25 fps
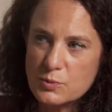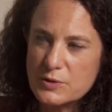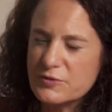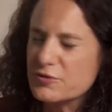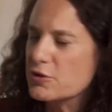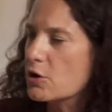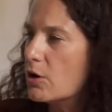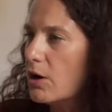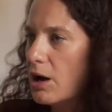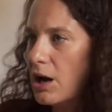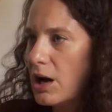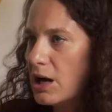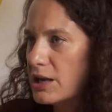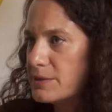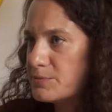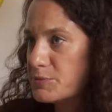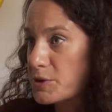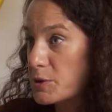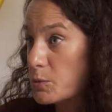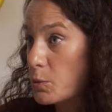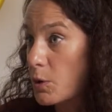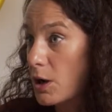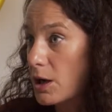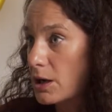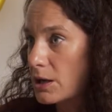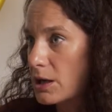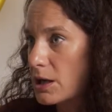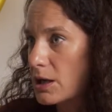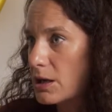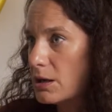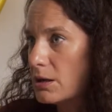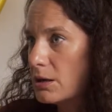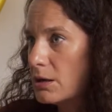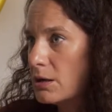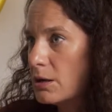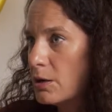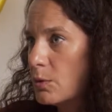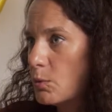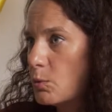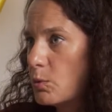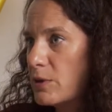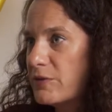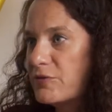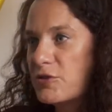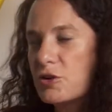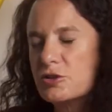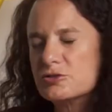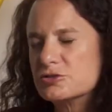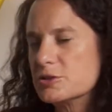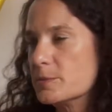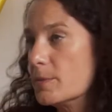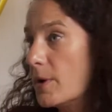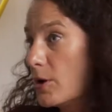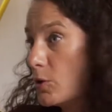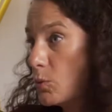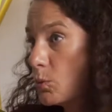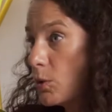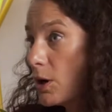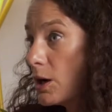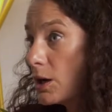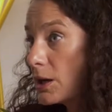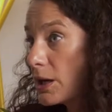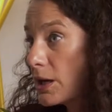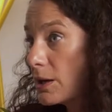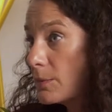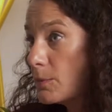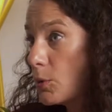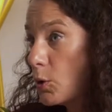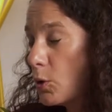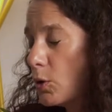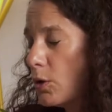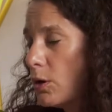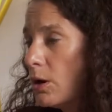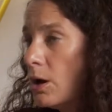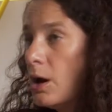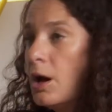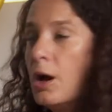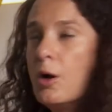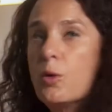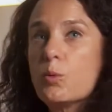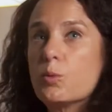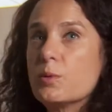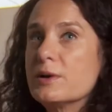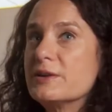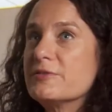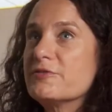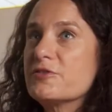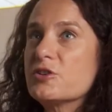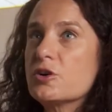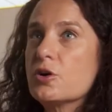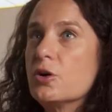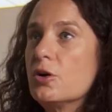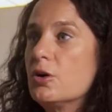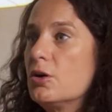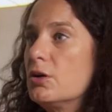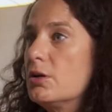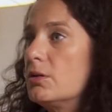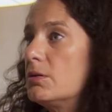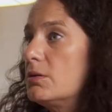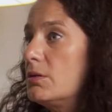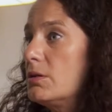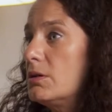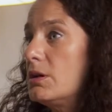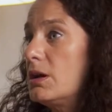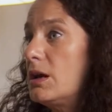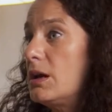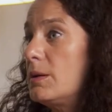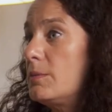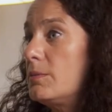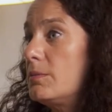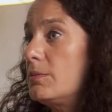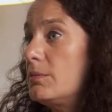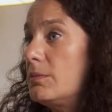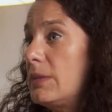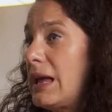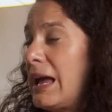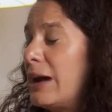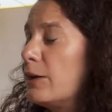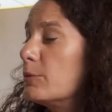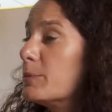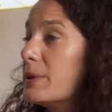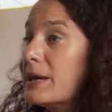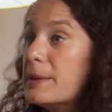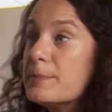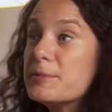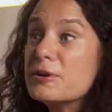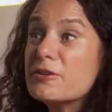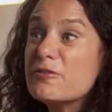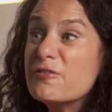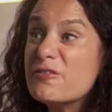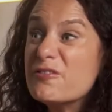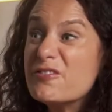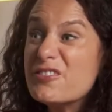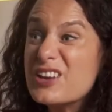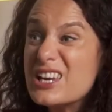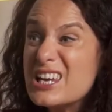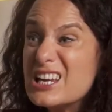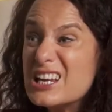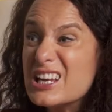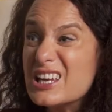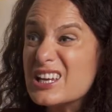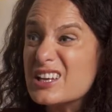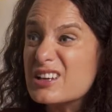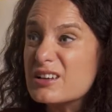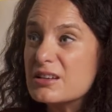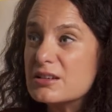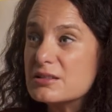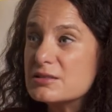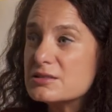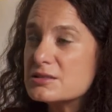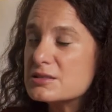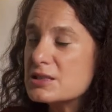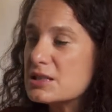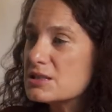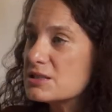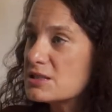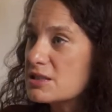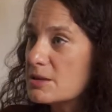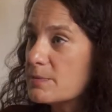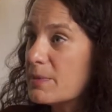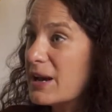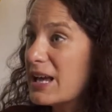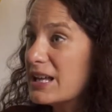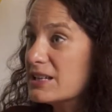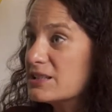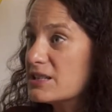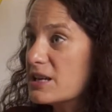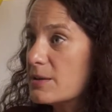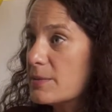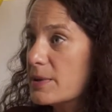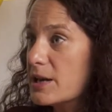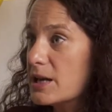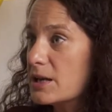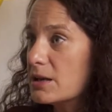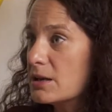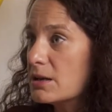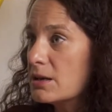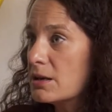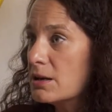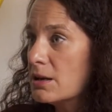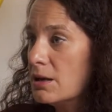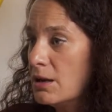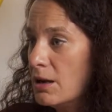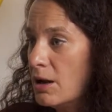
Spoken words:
We've got hybrid working, we've got remote working more, we've got how people are feeling since the pandemic.